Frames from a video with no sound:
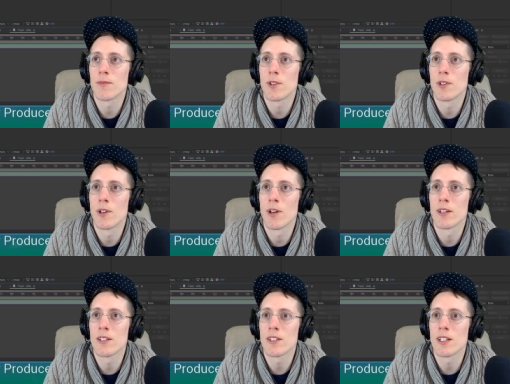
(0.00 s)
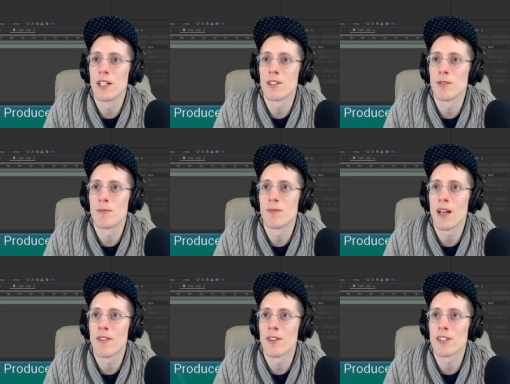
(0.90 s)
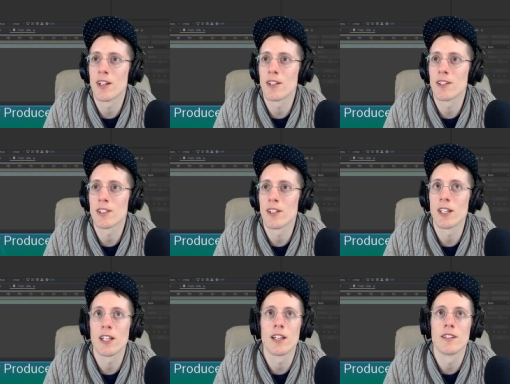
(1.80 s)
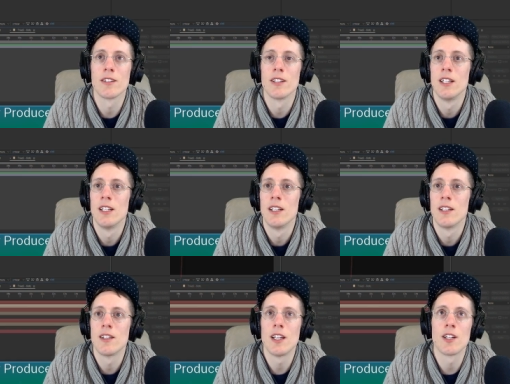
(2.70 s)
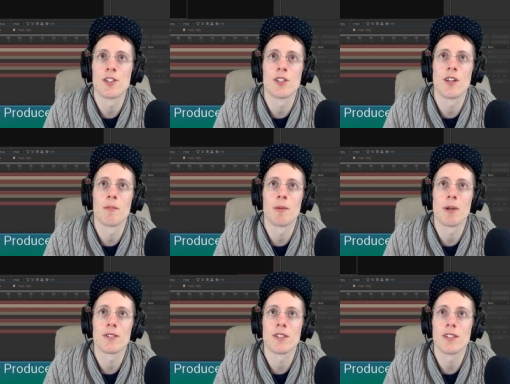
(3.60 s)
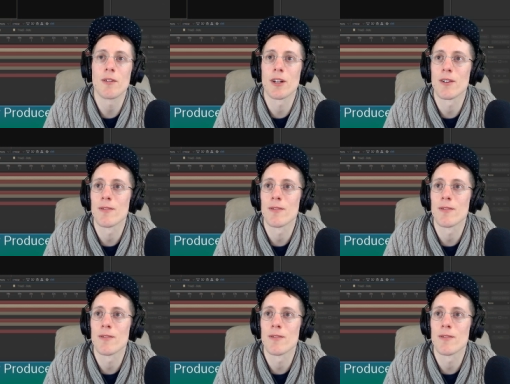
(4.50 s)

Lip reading: Oh yeah, this thing needs to have the sun clicked on it again. Then it should not be pixely. There we go.